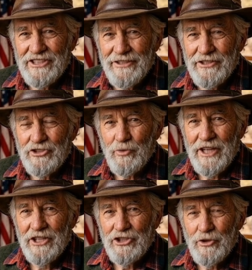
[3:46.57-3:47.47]
at the
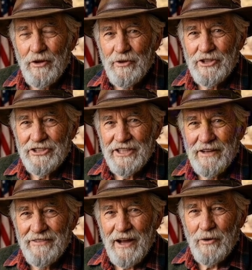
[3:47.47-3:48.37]
Swedish University
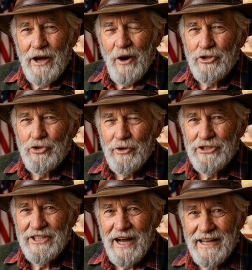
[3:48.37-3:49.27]
of Agricultural
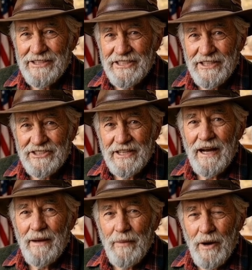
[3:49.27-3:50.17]
Sciences
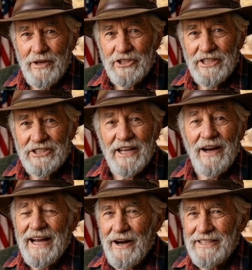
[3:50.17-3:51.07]
published a
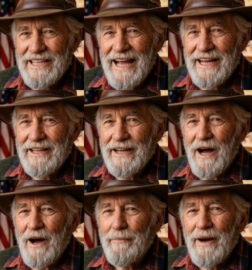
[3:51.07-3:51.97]
study on tannin
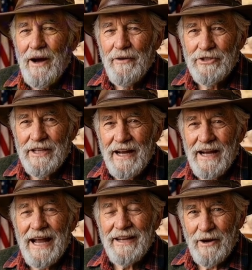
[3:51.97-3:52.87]
compounds
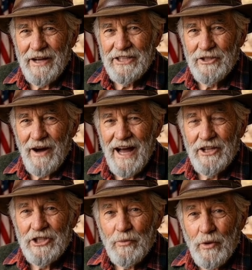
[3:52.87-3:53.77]
and their
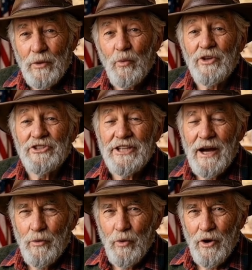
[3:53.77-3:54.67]
interaction with wood
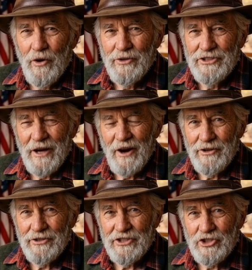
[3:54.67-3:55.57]
cell walls
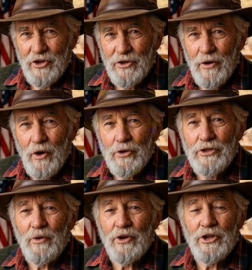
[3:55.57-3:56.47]
under the journal
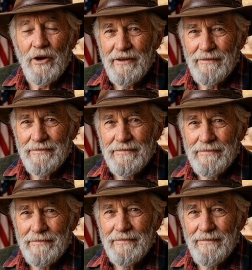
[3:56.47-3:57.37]
Holzforschung.
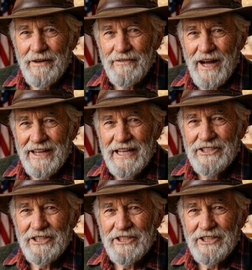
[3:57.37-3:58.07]
The findings